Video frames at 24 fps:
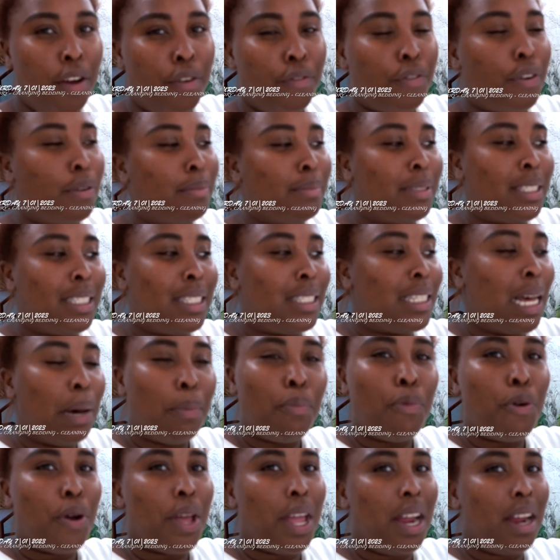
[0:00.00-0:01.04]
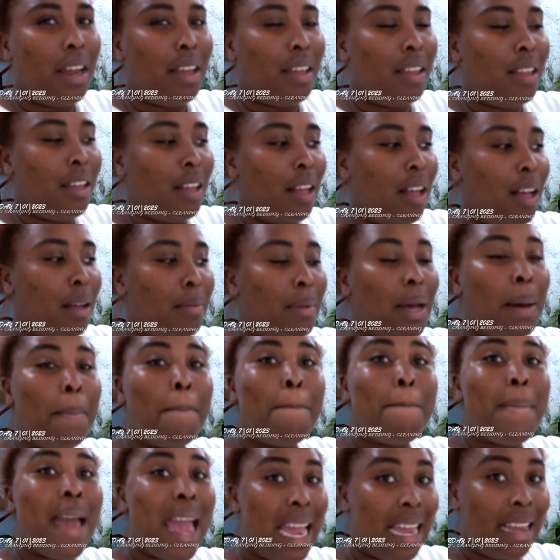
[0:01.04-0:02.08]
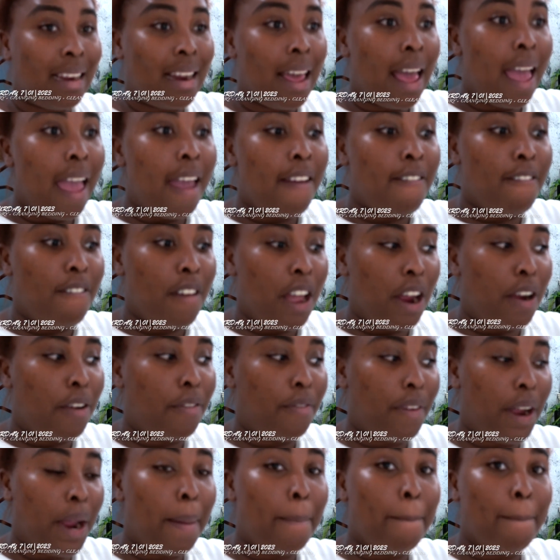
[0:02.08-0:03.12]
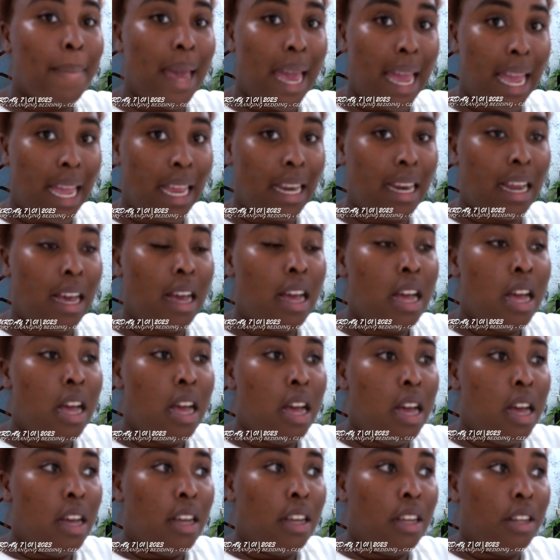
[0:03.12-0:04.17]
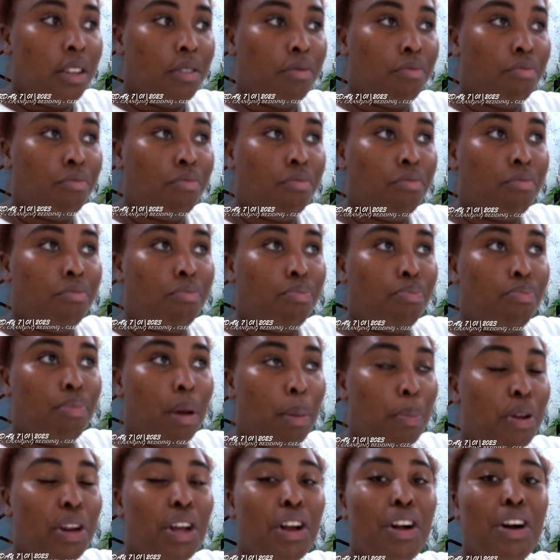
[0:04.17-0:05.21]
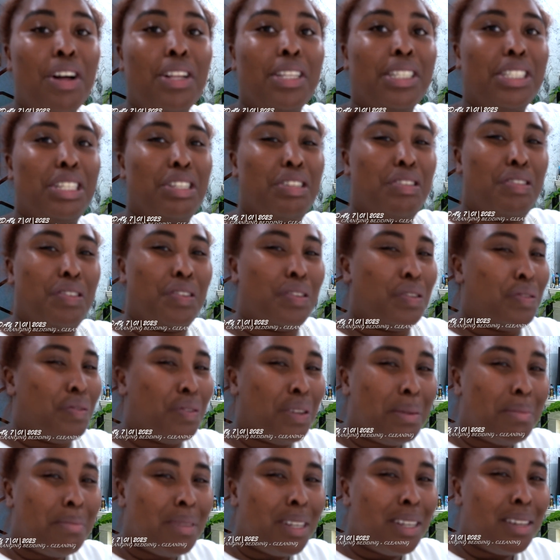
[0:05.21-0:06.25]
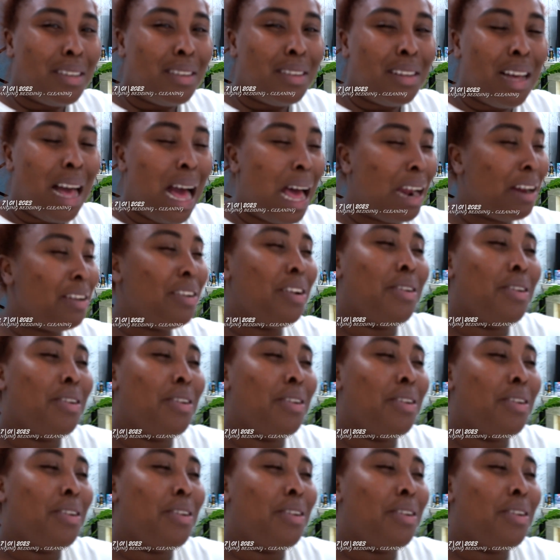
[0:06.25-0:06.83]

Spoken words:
from somewhere, a very, very main, I'm gonna call it stream, I don't